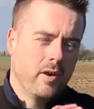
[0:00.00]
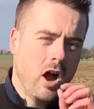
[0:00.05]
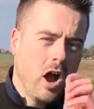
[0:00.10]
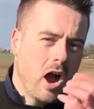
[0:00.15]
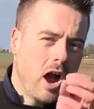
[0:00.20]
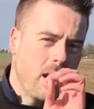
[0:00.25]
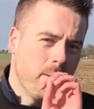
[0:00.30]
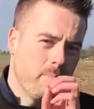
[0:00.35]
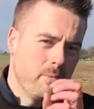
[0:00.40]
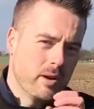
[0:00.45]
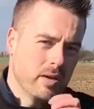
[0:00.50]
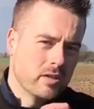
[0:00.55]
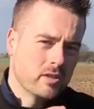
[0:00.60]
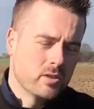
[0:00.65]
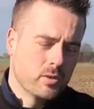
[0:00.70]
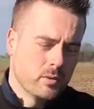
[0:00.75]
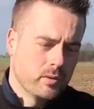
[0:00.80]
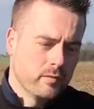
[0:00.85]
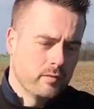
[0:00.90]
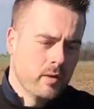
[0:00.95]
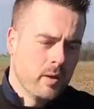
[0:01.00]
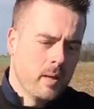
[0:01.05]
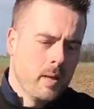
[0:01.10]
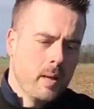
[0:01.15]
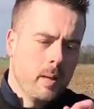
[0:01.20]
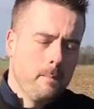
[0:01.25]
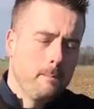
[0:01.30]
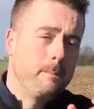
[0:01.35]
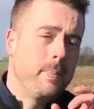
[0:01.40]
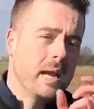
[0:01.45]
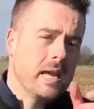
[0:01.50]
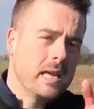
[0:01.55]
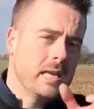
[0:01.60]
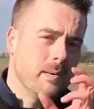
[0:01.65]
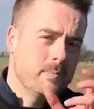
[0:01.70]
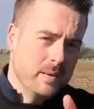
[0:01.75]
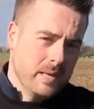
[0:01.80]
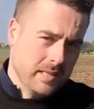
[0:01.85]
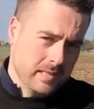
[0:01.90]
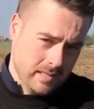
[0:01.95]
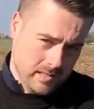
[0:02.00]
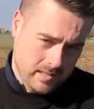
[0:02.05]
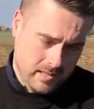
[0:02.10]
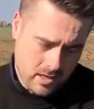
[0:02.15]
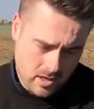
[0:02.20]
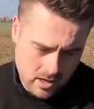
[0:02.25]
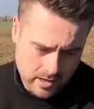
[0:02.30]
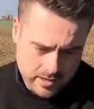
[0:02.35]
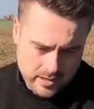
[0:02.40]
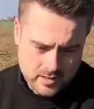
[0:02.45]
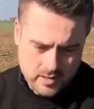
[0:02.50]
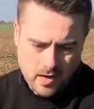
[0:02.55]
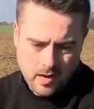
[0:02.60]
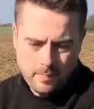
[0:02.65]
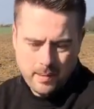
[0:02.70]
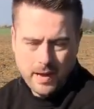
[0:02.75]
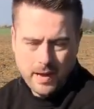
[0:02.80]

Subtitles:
hybrid sort of baby Satani type